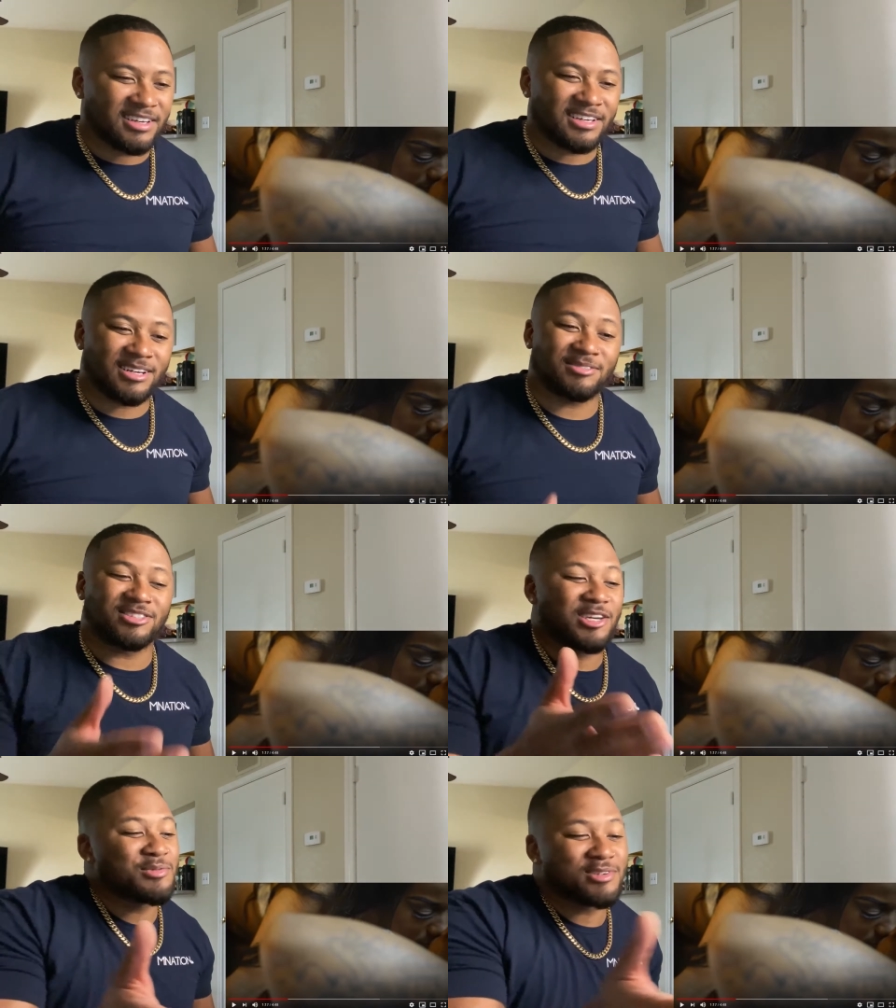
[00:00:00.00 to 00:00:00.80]
And I,
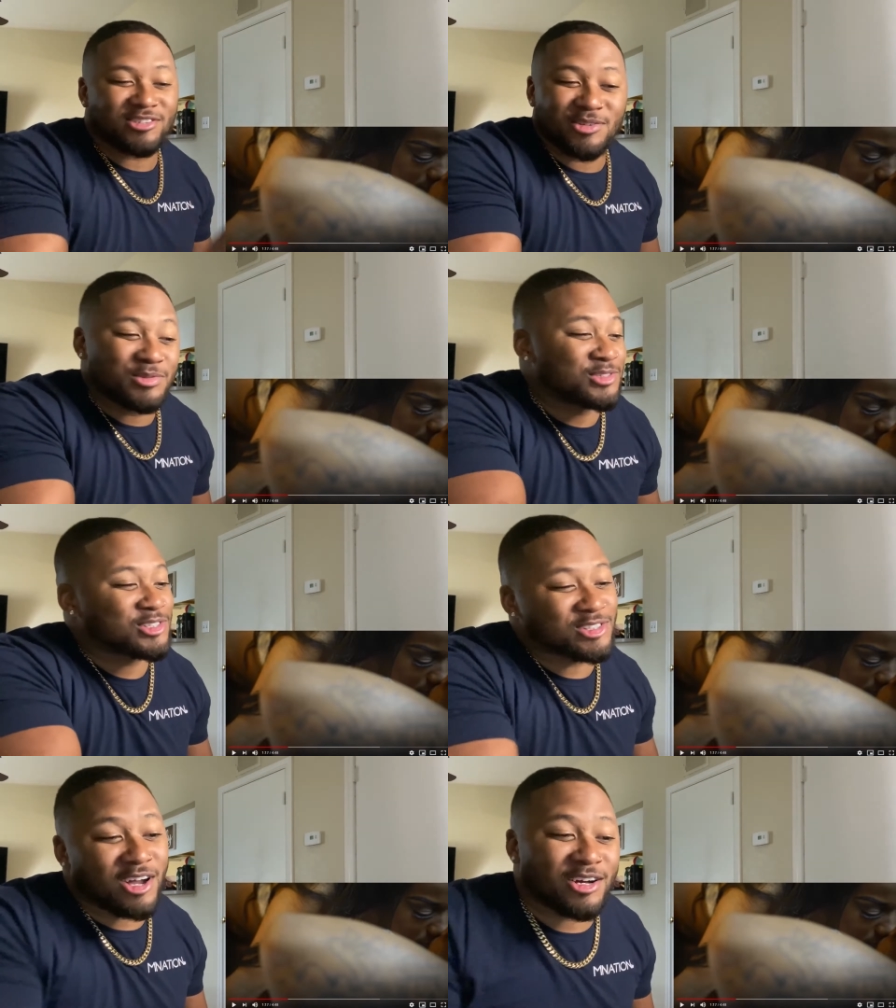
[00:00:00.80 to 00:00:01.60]
he was, she was
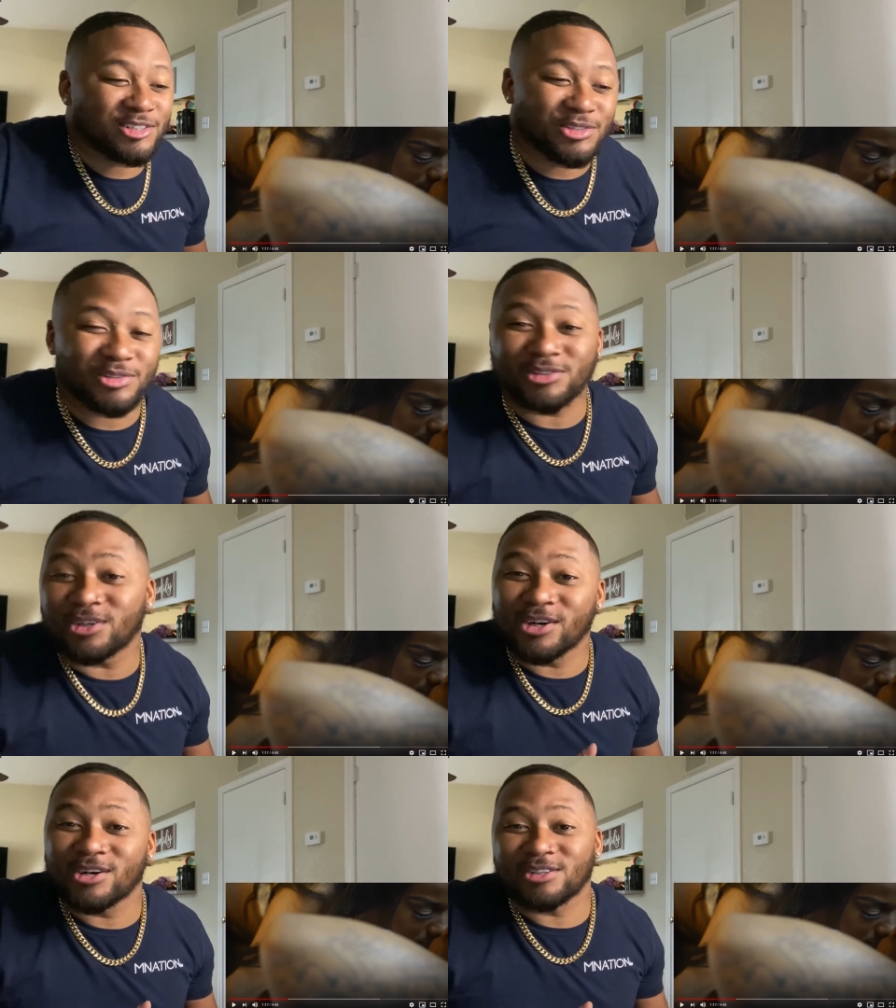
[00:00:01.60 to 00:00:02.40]
just talking to his
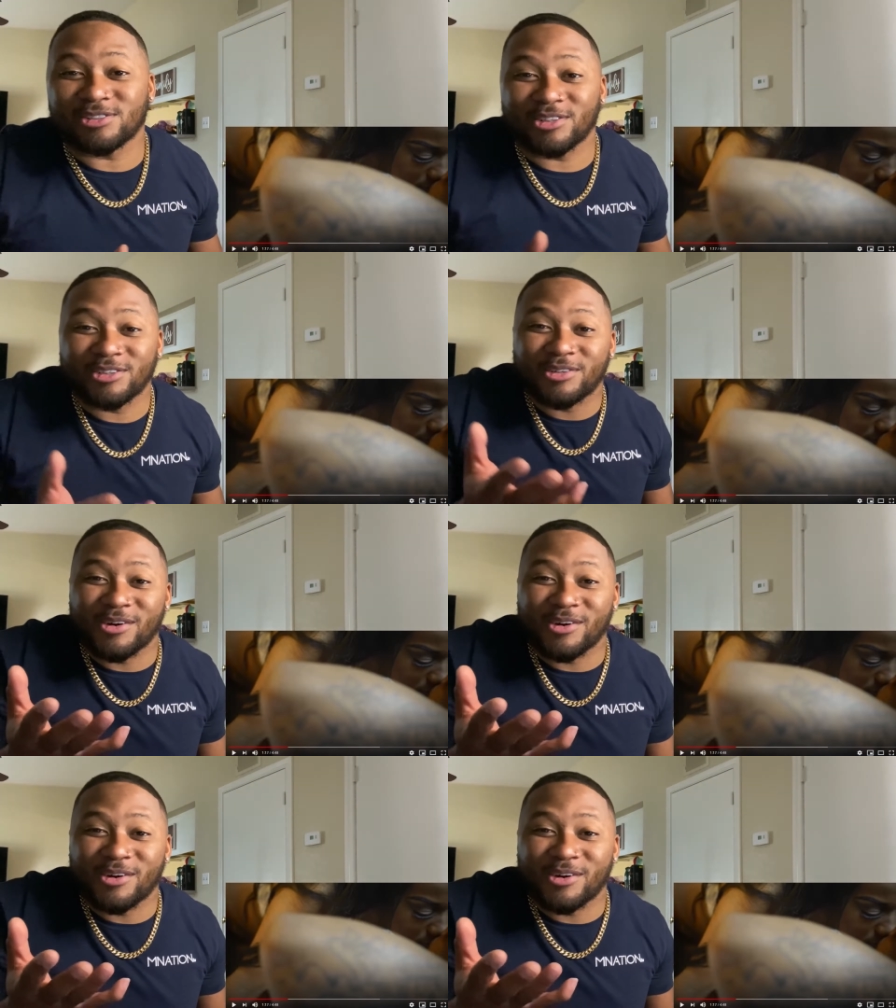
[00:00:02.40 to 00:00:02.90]
girl, so you know